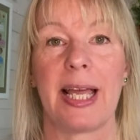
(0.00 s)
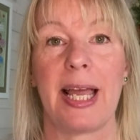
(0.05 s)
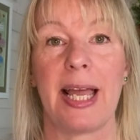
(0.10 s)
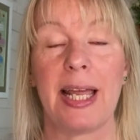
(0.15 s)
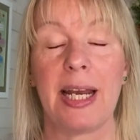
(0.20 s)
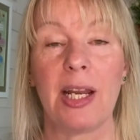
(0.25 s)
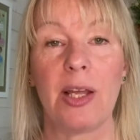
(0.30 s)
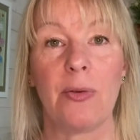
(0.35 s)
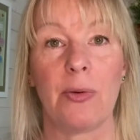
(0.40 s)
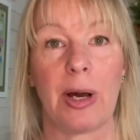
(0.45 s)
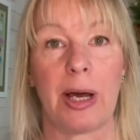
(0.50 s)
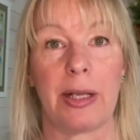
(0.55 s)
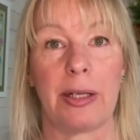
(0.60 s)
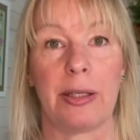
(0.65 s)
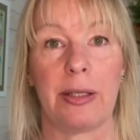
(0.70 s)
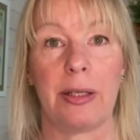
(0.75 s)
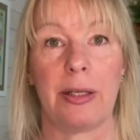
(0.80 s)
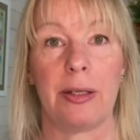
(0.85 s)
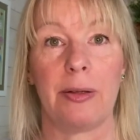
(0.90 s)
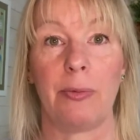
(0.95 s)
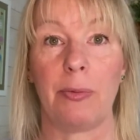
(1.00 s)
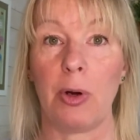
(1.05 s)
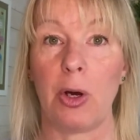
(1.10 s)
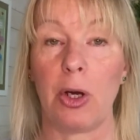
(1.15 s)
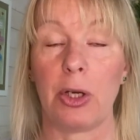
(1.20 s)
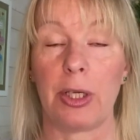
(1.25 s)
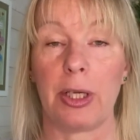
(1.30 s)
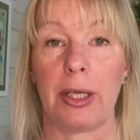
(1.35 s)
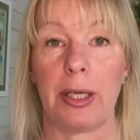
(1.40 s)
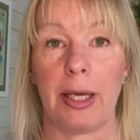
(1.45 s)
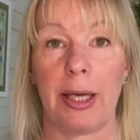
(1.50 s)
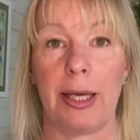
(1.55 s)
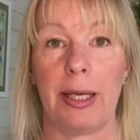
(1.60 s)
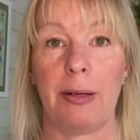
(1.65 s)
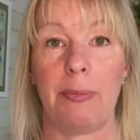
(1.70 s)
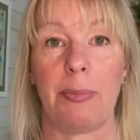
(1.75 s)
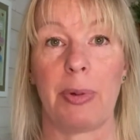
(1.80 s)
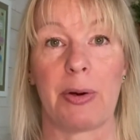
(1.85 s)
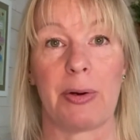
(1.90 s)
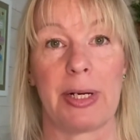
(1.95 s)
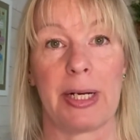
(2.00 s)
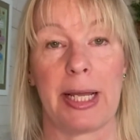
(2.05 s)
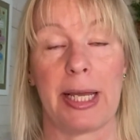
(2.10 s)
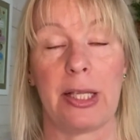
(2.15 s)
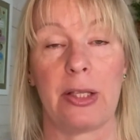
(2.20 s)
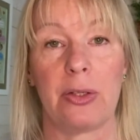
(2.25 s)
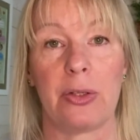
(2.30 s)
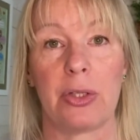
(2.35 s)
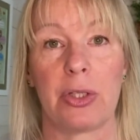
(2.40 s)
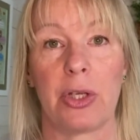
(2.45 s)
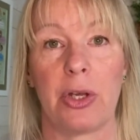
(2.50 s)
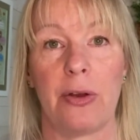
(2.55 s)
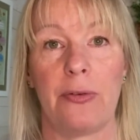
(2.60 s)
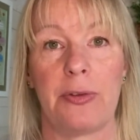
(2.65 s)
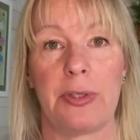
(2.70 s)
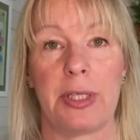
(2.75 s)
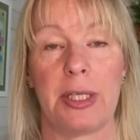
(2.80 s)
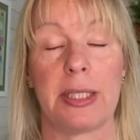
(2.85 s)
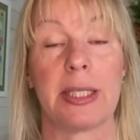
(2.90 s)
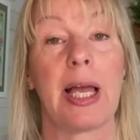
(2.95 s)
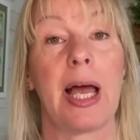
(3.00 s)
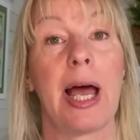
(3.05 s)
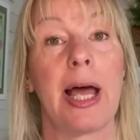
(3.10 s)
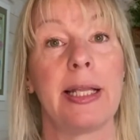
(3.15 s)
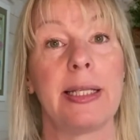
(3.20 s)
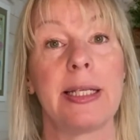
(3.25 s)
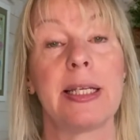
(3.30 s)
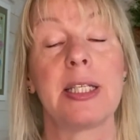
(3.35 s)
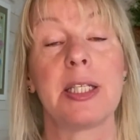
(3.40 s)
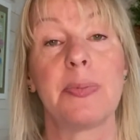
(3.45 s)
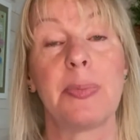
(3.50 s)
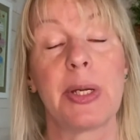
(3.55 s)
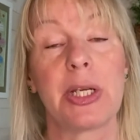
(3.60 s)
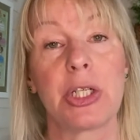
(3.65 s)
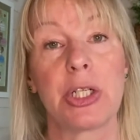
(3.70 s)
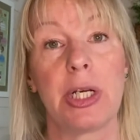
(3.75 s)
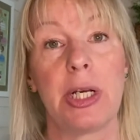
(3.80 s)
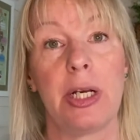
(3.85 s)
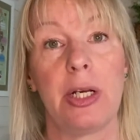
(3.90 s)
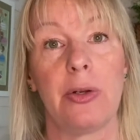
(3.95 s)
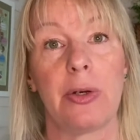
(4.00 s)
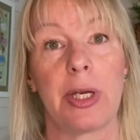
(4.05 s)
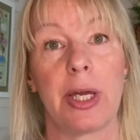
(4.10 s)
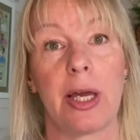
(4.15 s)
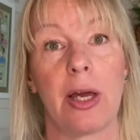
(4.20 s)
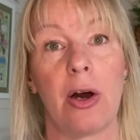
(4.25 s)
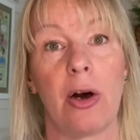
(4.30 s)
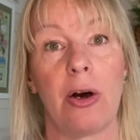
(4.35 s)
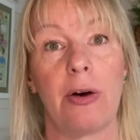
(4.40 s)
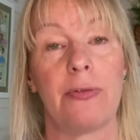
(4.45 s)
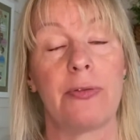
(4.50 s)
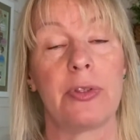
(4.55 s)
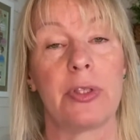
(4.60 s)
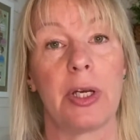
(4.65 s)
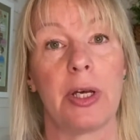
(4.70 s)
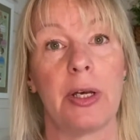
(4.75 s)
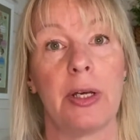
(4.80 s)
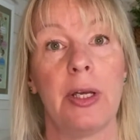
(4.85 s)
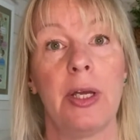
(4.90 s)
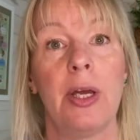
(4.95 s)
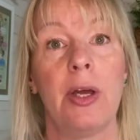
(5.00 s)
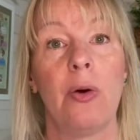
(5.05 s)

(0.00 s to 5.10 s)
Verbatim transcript: anyone working in perinatal services and especially looking after